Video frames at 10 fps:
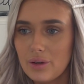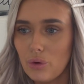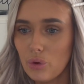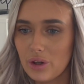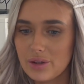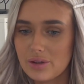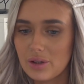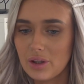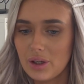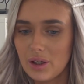August.
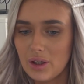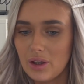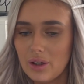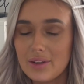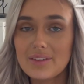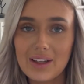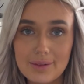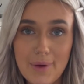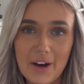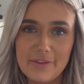6
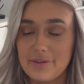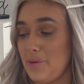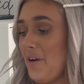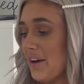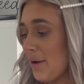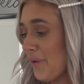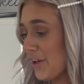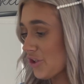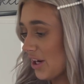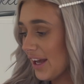months we've had him,
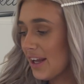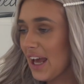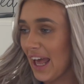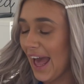actually.